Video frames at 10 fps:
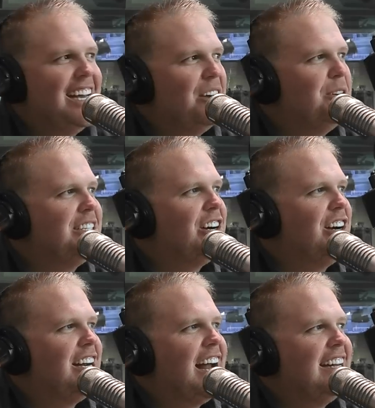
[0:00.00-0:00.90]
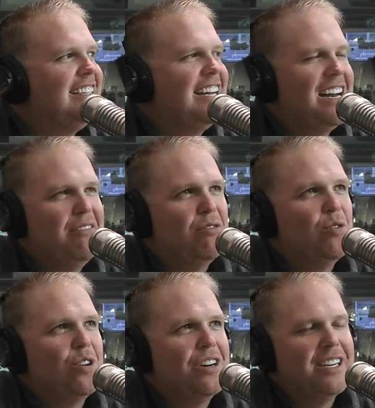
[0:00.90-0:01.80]
Yeah, we started in
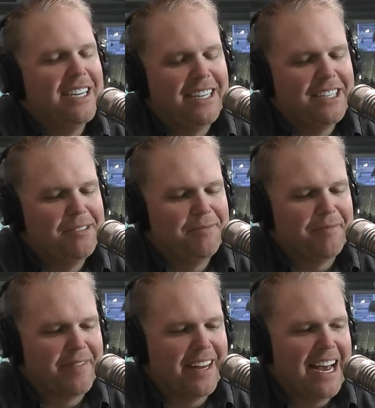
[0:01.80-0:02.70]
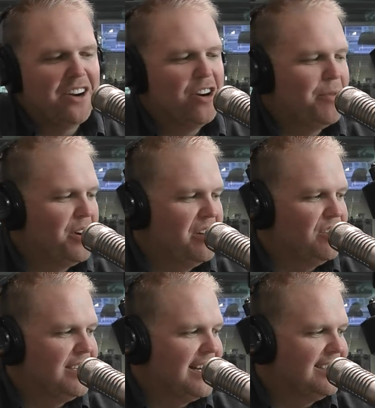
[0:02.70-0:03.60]
1994. Um, I grew up in
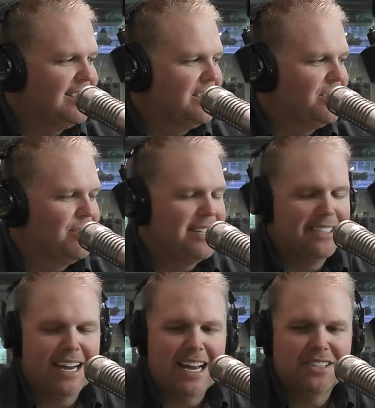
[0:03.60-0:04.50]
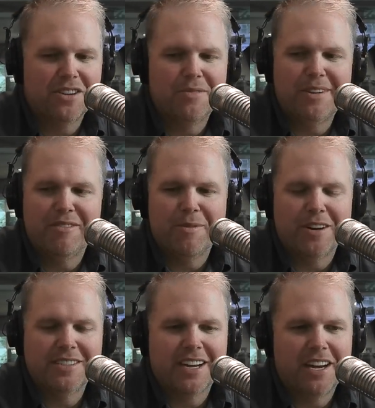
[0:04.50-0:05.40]
Greenville, Texas. The rest of the guys grew up in different
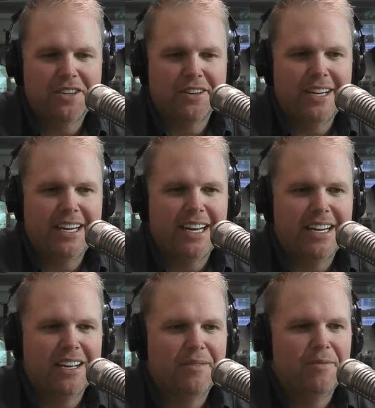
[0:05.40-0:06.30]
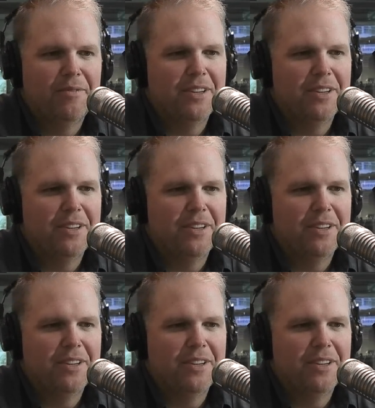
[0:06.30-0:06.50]
parts of the country, and um,